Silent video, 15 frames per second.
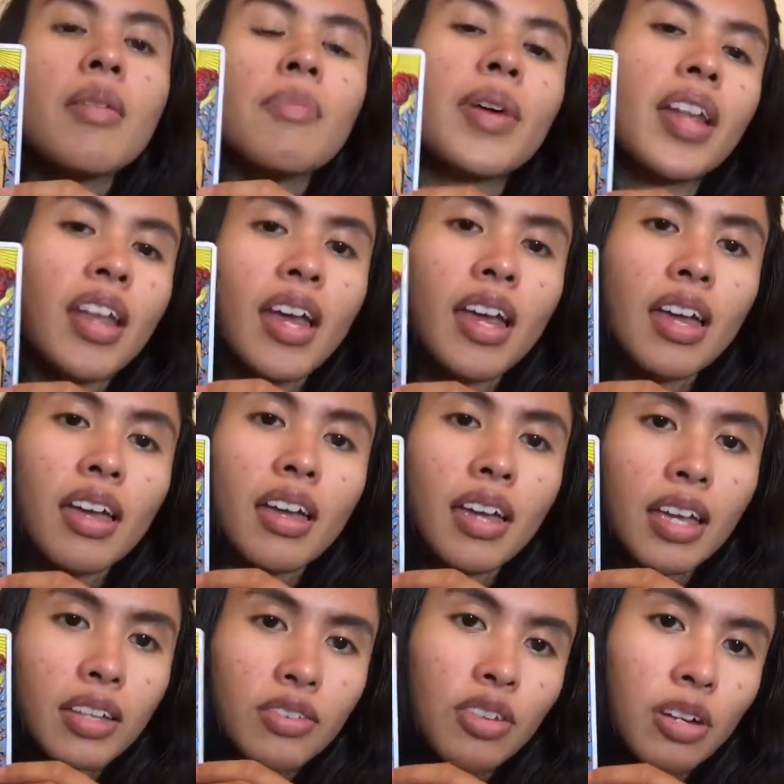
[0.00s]
But I,
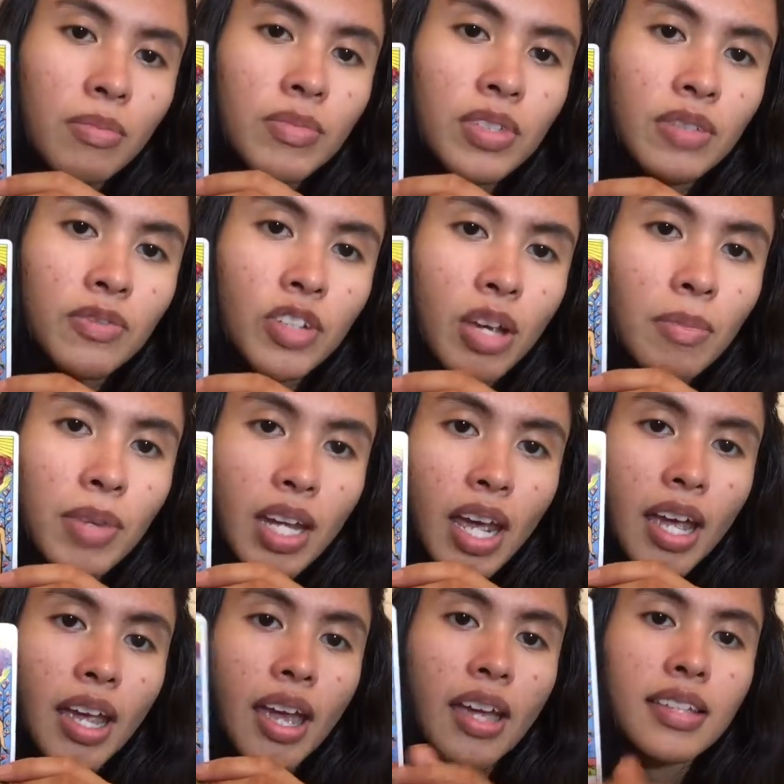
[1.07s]
in terms of
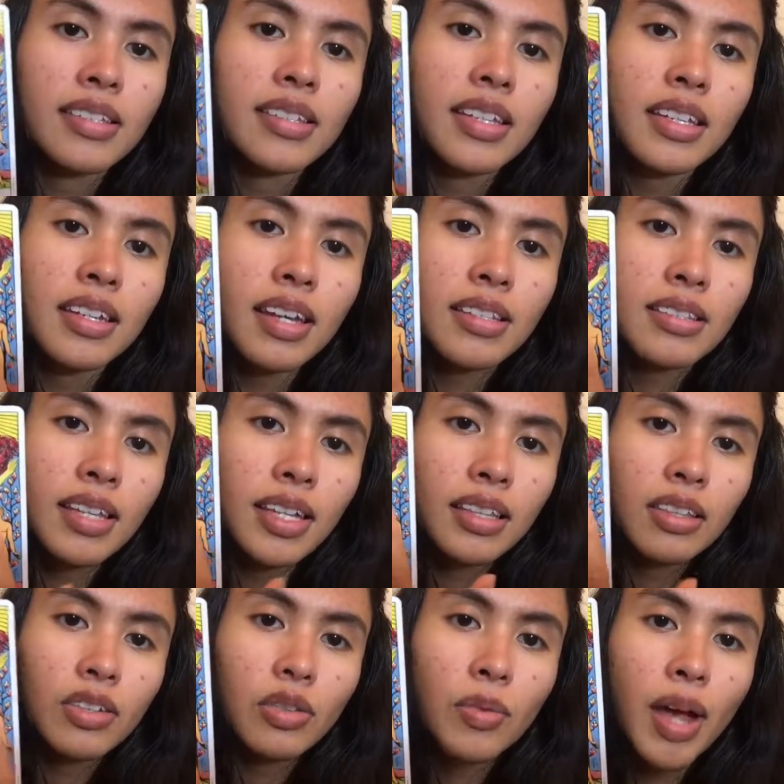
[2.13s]
Gemini, I see it as like
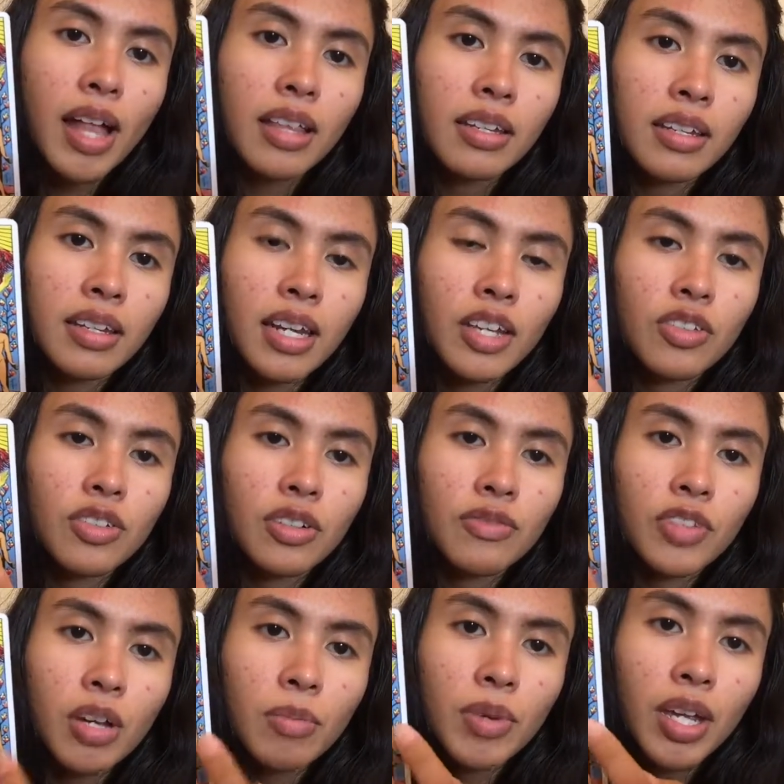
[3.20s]
the duality nature of
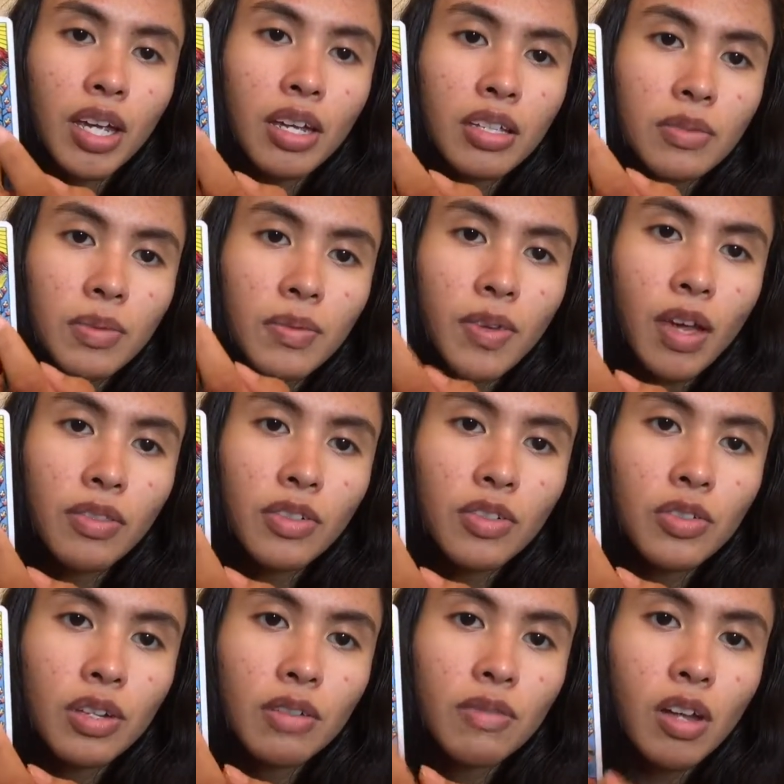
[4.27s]
Gemini because we've got the
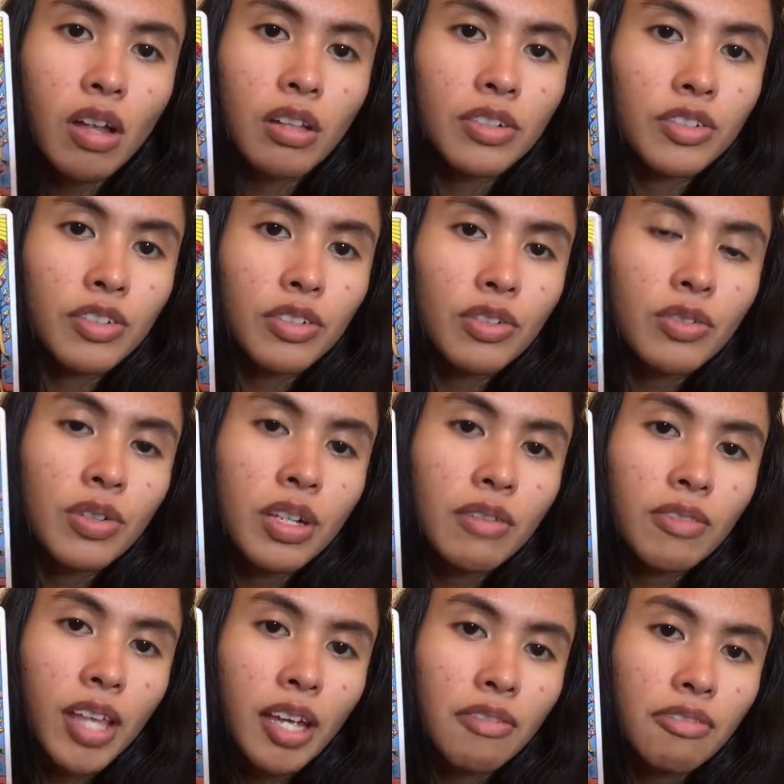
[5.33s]
tree of knowledge and the tree
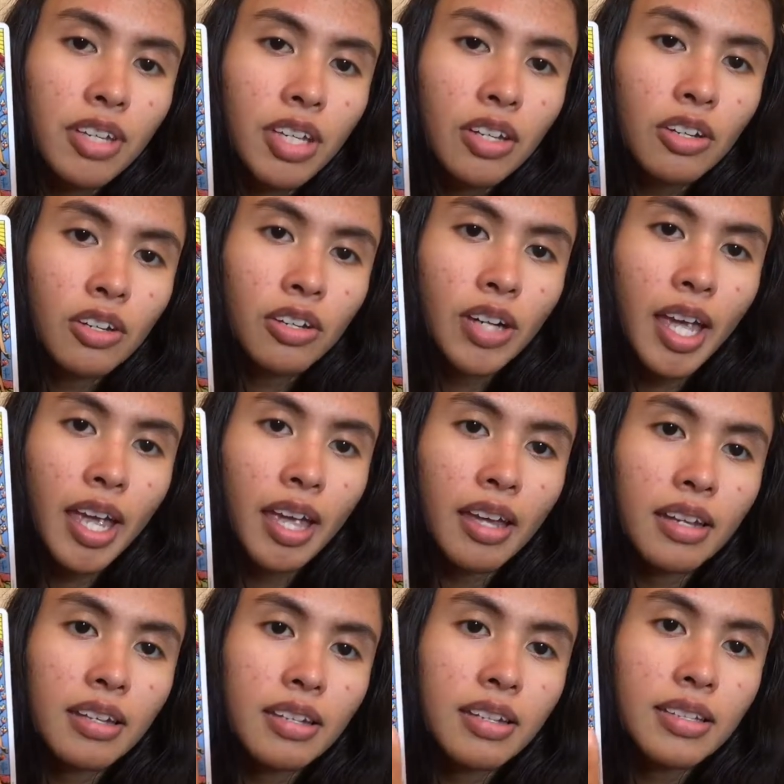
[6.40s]
of life here,
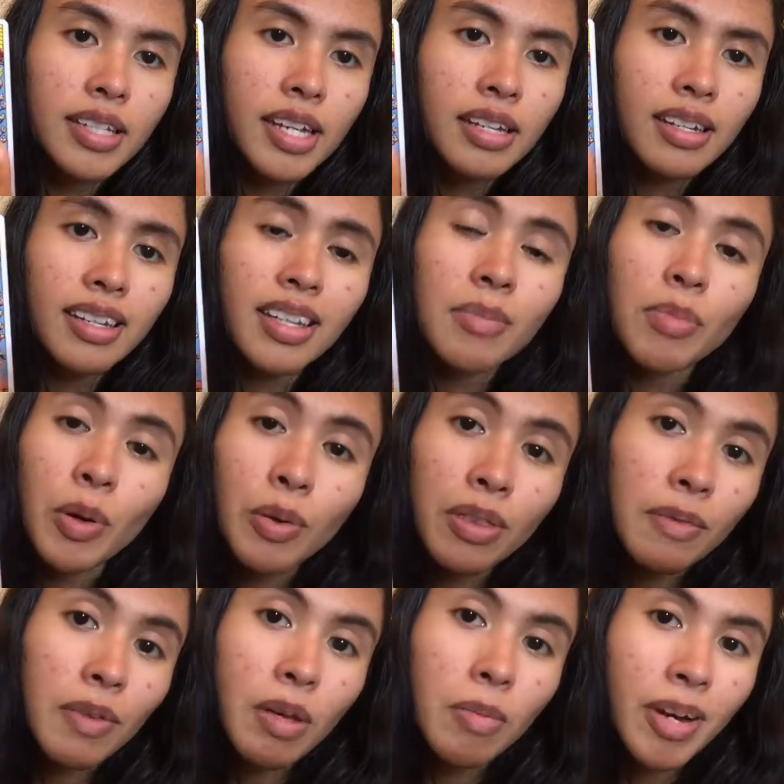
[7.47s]
and technically both
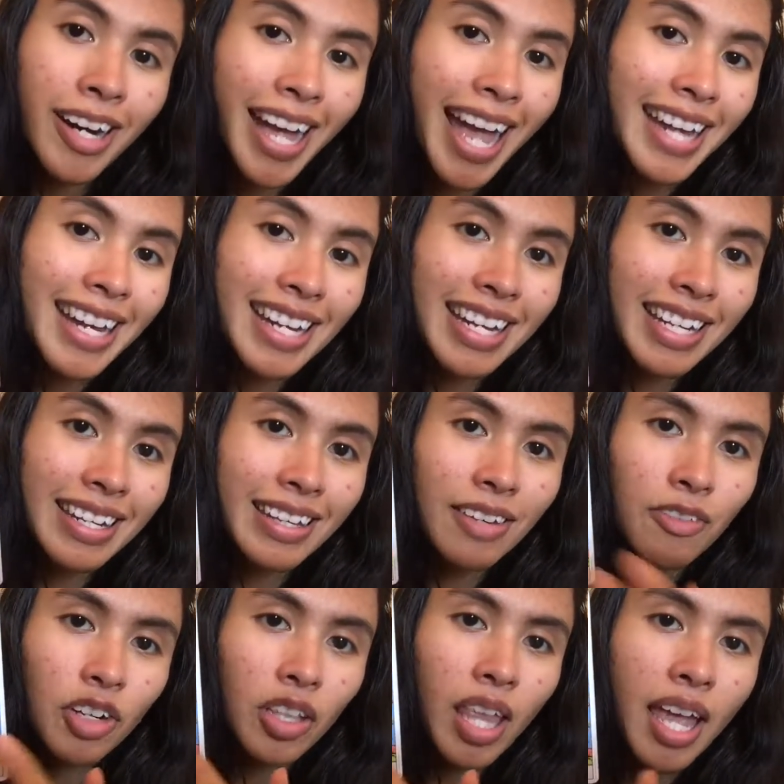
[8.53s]
of them are kind of
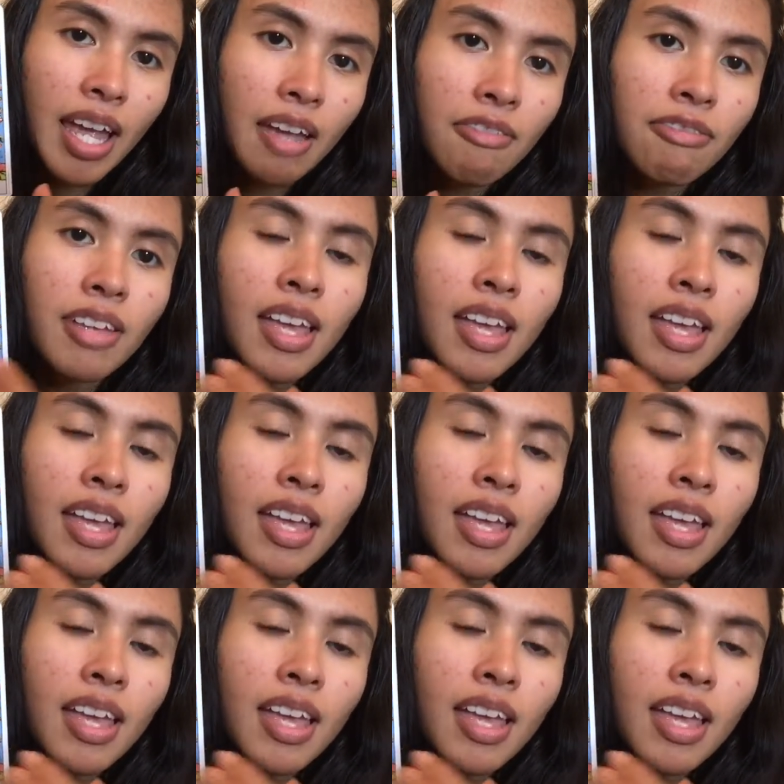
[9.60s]
needed for life.